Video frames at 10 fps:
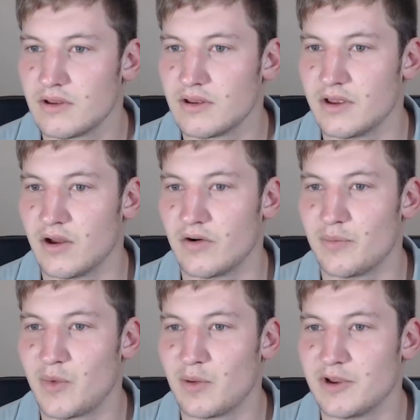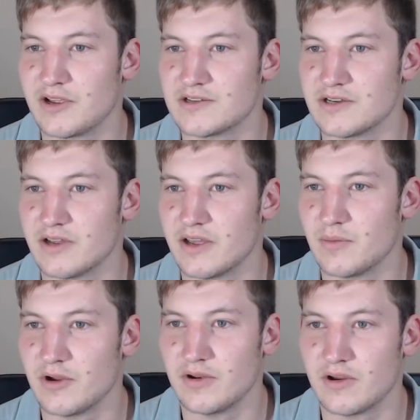Yeah, Republicans in name
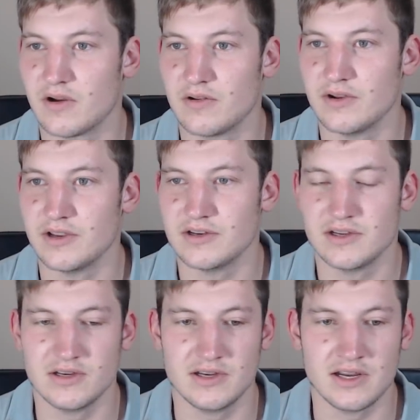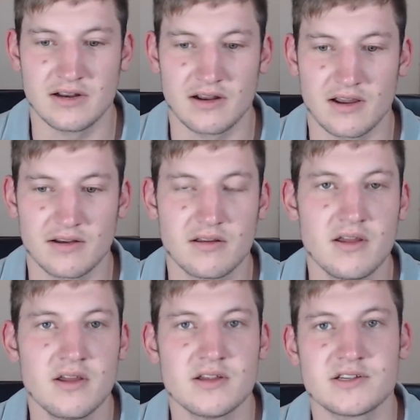only are only in decline.
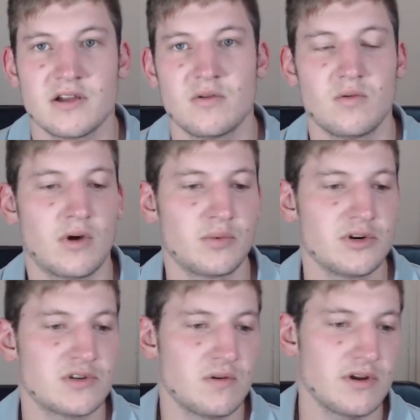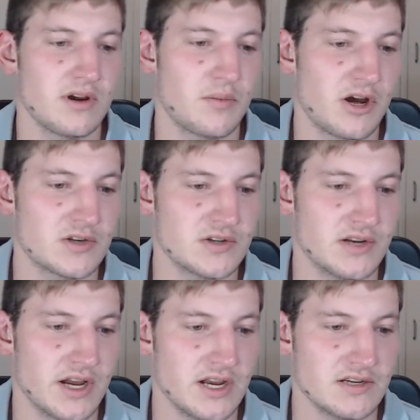So what we're talking about
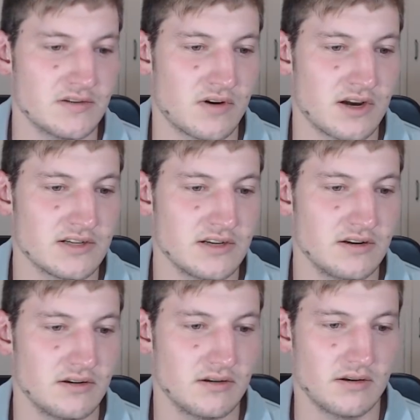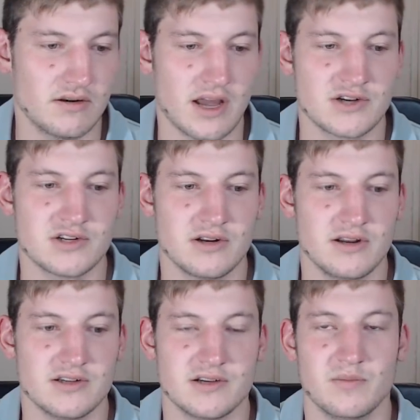today is rising
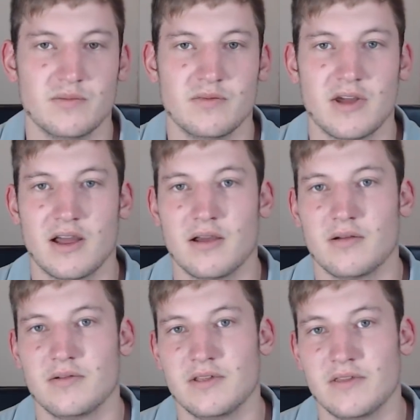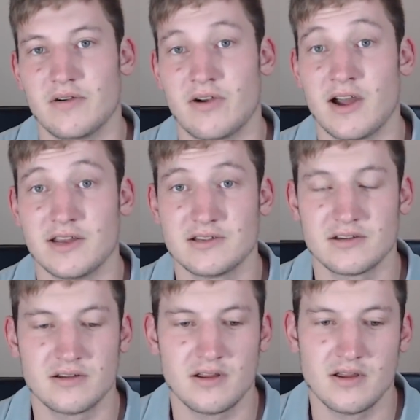nationalism in the right.
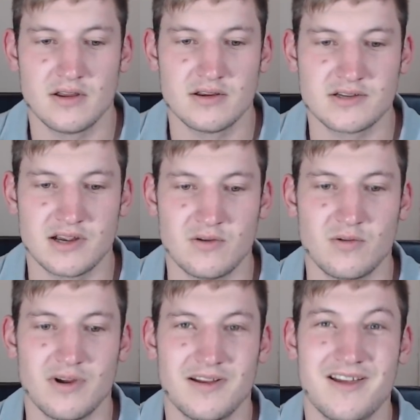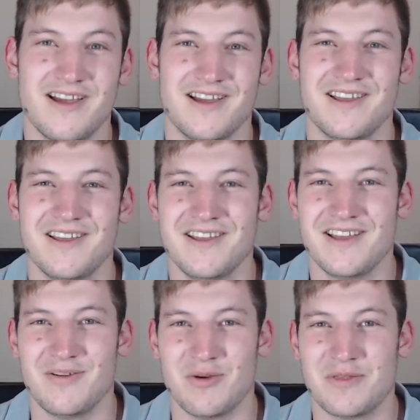So
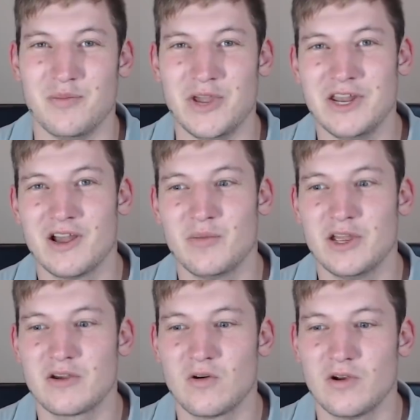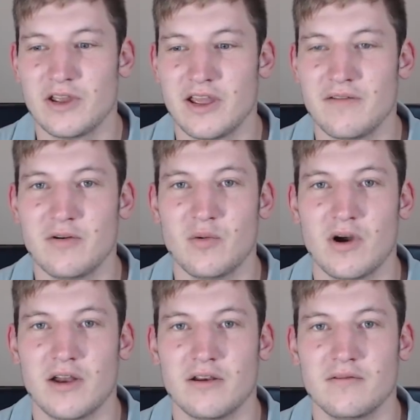with the media being calling
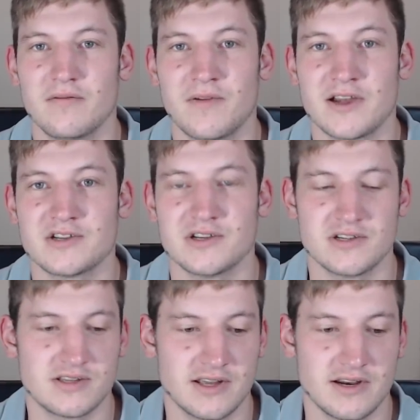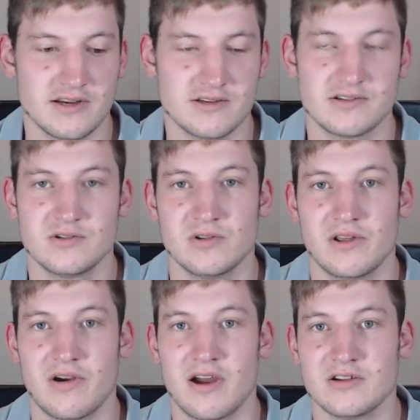everyone fascist that is to the
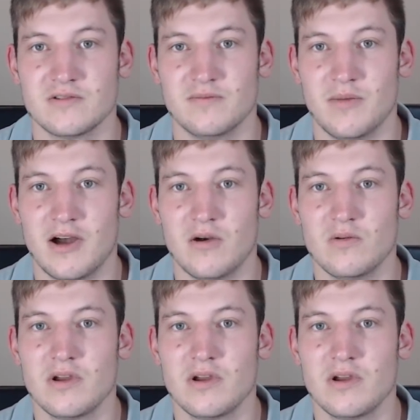right of Mao